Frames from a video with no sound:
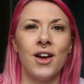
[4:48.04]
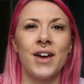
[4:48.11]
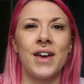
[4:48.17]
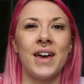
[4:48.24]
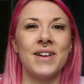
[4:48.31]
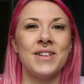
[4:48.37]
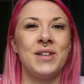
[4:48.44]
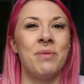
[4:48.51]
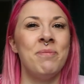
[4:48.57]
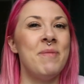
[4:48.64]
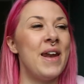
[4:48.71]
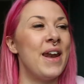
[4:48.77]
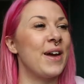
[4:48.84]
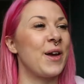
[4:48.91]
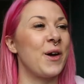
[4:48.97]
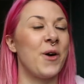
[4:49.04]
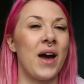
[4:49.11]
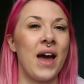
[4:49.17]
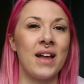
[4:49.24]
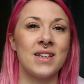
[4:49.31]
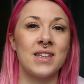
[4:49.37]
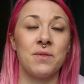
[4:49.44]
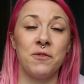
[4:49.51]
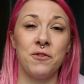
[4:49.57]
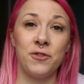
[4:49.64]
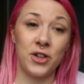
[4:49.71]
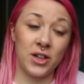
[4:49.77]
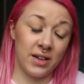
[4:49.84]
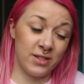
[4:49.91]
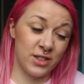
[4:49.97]
Like, it's a minute ago I had some
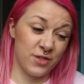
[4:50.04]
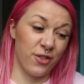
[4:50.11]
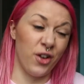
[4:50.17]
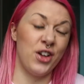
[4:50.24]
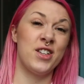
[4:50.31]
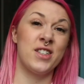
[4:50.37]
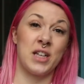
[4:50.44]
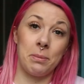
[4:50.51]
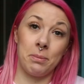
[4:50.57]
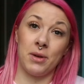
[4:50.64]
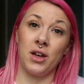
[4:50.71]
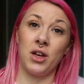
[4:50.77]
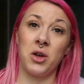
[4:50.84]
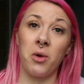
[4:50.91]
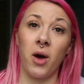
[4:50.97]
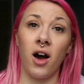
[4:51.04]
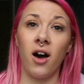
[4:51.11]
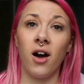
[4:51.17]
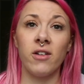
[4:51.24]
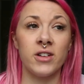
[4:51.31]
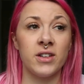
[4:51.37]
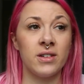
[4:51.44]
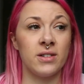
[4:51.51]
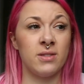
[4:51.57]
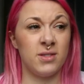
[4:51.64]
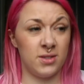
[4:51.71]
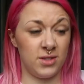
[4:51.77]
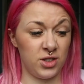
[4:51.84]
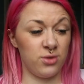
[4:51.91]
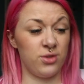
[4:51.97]
frigging device up my hoo-ha and
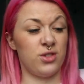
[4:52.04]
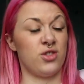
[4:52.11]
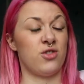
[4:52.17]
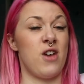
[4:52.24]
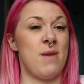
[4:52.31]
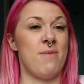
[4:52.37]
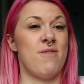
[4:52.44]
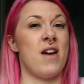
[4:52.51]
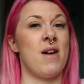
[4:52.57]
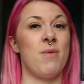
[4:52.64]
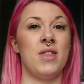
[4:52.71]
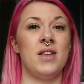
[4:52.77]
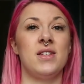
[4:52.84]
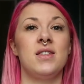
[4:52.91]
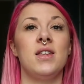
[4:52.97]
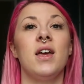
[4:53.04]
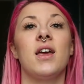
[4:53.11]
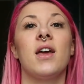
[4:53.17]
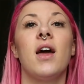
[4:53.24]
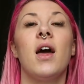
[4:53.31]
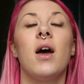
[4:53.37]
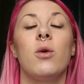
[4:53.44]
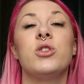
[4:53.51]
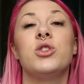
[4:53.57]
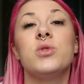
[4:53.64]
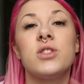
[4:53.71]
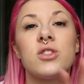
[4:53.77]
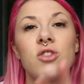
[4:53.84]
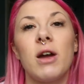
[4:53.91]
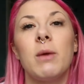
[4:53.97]
she was scraping around with this thing. Well, she
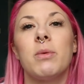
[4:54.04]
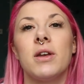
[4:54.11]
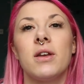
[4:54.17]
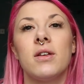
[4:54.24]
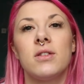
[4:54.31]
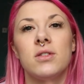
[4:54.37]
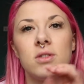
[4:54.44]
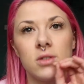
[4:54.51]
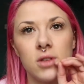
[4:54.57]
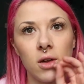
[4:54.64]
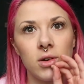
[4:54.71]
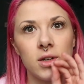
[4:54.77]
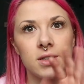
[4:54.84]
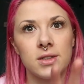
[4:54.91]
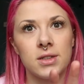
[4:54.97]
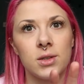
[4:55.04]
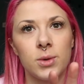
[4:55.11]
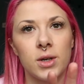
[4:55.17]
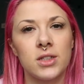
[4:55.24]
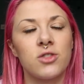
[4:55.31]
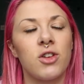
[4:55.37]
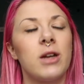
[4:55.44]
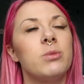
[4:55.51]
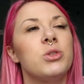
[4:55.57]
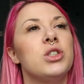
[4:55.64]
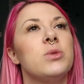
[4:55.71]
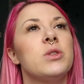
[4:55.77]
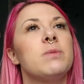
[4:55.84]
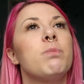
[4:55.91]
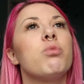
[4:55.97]
was scraping don't listen to the word scrape.
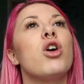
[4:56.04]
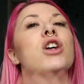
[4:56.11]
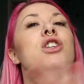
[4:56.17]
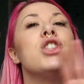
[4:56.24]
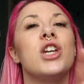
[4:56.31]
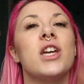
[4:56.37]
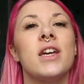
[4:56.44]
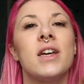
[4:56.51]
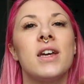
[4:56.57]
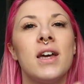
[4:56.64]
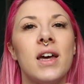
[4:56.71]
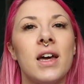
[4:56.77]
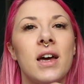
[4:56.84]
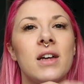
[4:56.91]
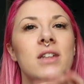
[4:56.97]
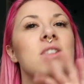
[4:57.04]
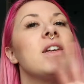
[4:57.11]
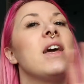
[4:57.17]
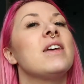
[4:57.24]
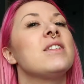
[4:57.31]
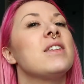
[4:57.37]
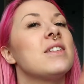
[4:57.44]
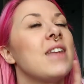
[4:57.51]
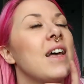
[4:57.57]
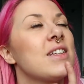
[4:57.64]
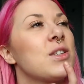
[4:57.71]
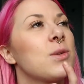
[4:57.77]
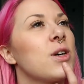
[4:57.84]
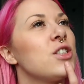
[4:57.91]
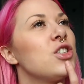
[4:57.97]
She was brushing, yes, that's,
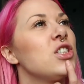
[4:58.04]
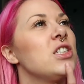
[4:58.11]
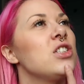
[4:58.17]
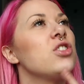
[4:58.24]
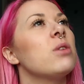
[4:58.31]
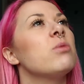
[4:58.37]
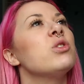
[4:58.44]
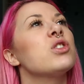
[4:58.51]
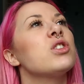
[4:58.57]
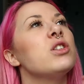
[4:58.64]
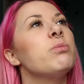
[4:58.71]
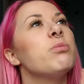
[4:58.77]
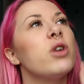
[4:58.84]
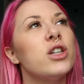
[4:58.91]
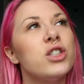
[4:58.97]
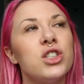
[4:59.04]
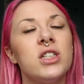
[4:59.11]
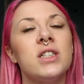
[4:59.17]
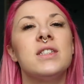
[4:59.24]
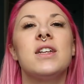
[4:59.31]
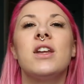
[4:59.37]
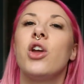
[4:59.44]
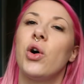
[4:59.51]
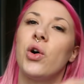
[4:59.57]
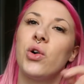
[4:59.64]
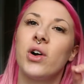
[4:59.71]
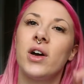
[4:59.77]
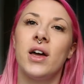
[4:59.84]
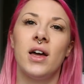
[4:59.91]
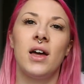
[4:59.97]
that's the word she used. So I'm just gonna brush this
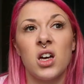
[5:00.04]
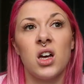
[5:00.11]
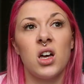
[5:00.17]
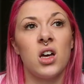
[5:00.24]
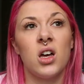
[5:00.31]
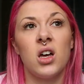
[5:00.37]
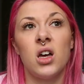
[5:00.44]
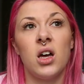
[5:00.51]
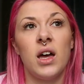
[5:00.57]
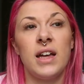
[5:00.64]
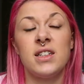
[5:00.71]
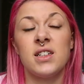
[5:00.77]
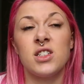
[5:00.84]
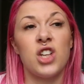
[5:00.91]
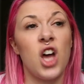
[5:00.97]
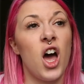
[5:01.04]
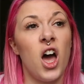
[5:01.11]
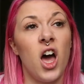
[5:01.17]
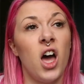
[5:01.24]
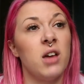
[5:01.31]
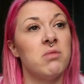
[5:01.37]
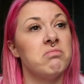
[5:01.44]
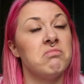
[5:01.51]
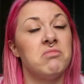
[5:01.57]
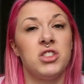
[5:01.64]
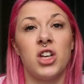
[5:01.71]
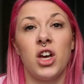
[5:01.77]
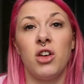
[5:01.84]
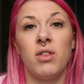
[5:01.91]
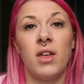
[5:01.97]
along. It doesn't hurt,
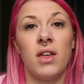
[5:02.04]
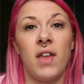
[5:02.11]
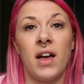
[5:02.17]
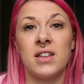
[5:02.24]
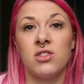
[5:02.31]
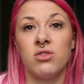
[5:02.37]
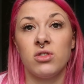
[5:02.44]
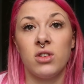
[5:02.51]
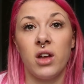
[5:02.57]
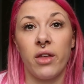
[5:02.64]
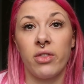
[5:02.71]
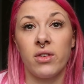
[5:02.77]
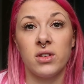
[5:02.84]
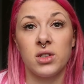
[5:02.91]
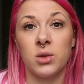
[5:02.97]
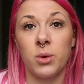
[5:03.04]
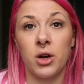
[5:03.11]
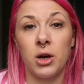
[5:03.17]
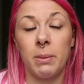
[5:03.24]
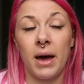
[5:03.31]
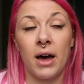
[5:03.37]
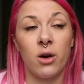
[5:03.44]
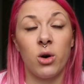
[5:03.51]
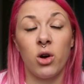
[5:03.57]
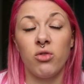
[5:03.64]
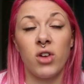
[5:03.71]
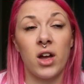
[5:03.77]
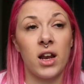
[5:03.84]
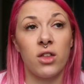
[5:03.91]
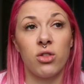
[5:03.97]
so that's not nothing to worry about. I
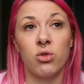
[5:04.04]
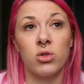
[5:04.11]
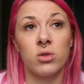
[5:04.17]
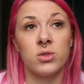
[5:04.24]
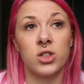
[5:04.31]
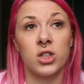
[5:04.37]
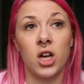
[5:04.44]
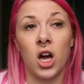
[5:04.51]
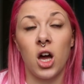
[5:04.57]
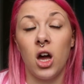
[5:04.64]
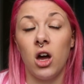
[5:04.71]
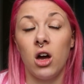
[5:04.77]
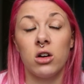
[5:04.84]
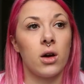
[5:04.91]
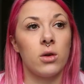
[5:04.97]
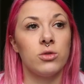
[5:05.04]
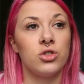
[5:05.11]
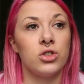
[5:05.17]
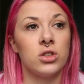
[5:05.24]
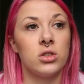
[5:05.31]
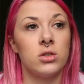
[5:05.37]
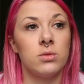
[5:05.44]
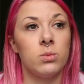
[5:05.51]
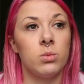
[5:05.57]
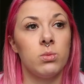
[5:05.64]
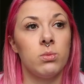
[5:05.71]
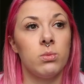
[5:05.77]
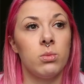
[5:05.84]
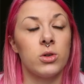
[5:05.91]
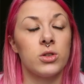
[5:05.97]
really thought it was gonna hurt. I was just,
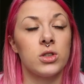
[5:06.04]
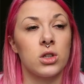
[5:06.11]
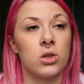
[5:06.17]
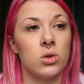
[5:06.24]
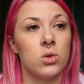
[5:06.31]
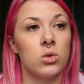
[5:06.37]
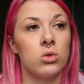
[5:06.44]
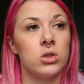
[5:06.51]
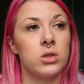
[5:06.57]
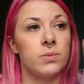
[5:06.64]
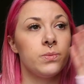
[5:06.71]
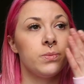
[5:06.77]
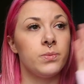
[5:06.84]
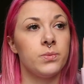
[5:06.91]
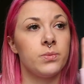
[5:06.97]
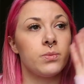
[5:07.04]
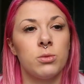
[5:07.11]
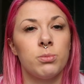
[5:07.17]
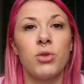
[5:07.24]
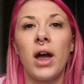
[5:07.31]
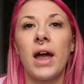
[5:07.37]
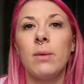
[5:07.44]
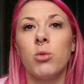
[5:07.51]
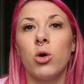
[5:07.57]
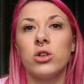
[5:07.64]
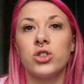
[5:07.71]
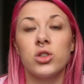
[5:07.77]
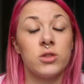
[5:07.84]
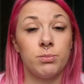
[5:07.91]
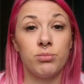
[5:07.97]
what's it called?
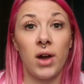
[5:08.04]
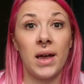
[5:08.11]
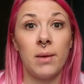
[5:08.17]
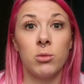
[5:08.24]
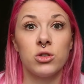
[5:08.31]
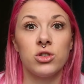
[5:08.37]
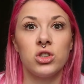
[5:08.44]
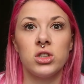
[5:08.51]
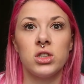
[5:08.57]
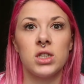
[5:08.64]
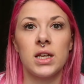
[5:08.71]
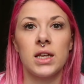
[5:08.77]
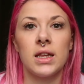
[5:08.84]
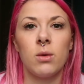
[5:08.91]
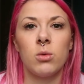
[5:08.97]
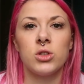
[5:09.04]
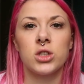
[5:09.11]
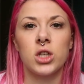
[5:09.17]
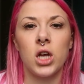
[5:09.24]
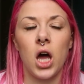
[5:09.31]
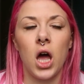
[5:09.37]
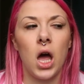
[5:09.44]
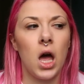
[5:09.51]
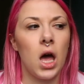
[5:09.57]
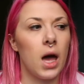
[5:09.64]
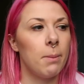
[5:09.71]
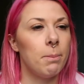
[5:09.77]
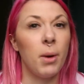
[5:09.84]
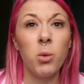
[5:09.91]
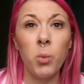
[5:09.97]
Brainwashed. I was brainwashed into thinking that it was gonna
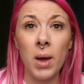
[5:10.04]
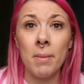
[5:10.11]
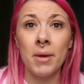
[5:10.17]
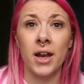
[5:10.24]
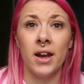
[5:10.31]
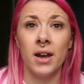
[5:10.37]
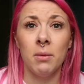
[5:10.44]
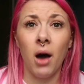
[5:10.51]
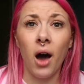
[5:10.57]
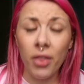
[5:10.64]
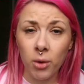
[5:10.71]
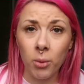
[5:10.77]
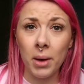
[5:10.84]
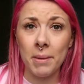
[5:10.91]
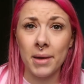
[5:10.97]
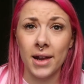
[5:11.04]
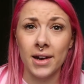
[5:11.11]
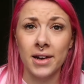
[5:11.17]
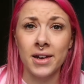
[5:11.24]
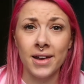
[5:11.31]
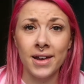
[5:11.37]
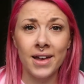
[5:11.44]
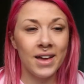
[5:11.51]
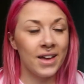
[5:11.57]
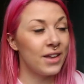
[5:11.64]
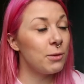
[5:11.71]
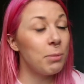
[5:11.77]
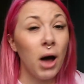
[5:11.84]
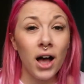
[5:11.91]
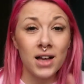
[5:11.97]
hurt by women, other women.
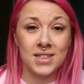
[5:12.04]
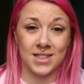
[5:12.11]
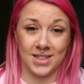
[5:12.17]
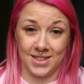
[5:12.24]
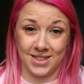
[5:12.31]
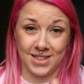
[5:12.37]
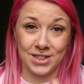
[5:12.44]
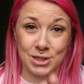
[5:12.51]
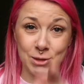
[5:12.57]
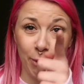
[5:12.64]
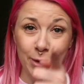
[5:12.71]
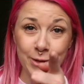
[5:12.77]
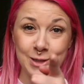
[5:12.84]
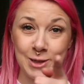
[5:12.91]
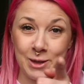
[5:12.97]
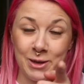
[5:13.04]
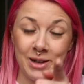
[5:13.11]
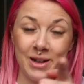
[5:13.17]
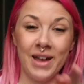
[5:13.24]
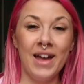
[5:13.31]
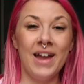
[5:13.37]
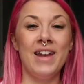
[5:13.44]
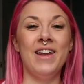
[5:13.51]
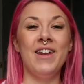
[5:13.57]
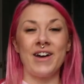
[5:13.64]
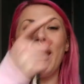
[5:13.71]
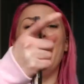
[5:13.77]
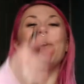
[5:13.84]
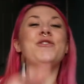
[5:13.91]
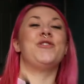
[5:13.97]
You bastards, you're supposed to
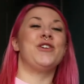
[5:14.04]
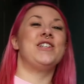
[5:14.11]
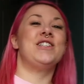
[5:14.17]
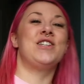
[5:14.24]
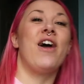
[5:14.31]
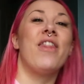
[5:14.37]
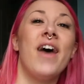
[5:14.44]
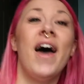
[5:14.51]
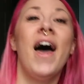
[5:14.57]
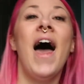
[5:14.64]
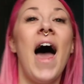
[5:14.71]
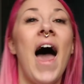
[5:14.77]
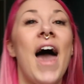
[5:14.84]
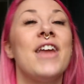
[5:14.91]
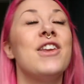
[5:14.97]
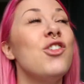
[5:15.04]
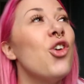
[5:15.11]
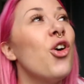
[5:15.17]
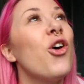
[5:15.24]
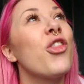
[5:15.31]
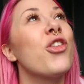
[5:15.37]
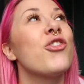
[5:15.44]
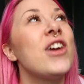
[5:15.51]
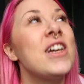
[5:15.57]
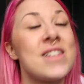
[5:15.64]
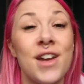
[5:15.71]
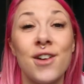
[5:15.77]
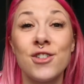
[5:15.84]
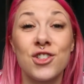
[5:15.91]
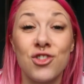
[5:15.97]
look out for each other and you're the
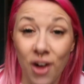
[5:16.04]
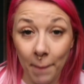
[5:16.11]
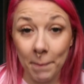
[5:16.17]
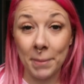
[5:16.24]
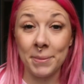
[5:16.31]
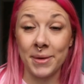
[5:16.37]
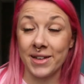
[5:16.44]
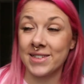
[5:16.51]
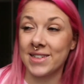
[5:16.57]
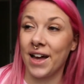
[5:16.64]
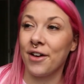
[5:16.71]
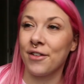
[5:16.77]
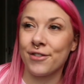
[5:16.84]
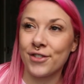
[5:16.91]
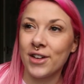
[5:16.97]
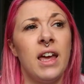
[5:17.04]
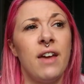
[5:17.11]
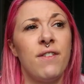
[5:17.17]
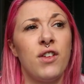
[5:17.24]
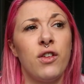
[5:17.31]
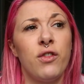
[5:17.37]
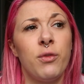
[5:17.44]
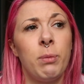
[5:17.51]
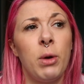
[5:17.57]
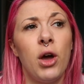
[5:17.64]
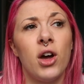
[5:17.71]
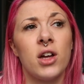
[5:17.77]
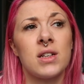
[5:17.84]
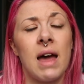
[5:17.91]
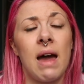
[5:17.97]
reason I was crapping myself. If you've
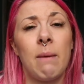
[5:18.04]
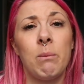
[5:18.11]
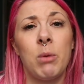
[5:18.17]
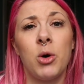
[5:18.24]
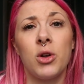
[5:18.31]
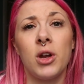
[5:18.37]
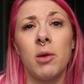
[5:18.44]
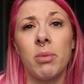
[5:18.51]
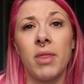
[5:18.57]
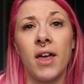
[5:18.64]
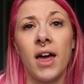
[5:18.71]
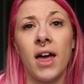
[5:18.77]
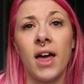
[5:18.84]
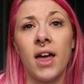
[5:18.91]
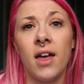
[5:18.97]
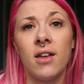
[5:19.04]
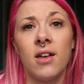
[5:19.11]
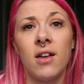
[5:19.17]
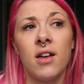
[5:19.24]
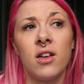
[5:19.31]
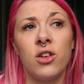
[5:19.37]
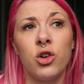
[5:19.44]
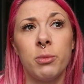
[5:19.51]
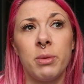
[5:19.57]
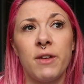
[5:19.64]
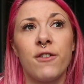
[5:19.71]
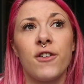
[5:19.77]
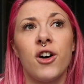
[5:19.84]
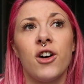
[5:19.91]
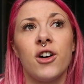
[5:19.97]
put a tampon up there, you'll be
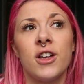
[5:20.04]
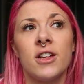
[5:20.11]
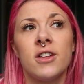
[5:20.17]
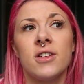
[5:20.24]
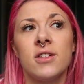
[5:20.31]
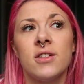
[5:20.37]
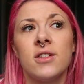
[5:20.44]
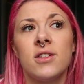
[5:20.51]
fine.